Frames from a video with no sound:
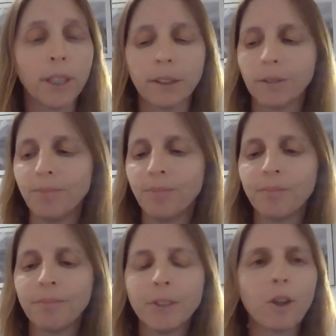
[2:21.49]
it.
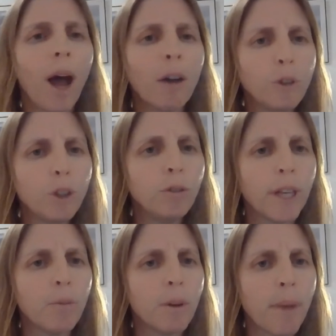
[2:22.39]
So how do
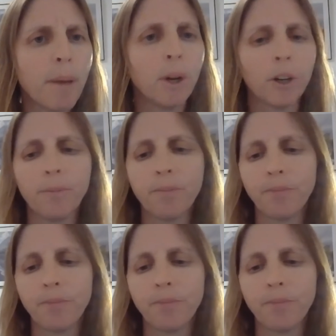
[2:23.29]
they remember?